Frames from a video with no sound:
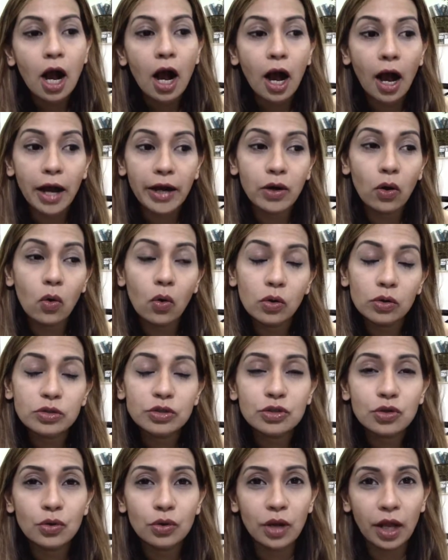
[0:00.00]
I
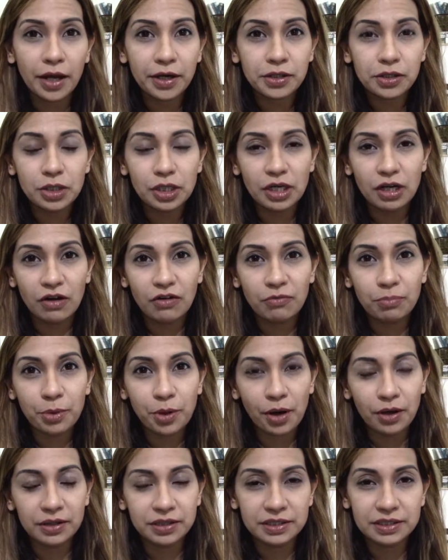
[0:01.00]
also like to give
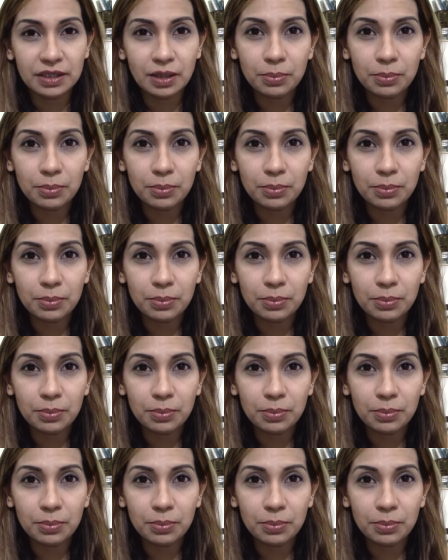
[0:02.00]
progress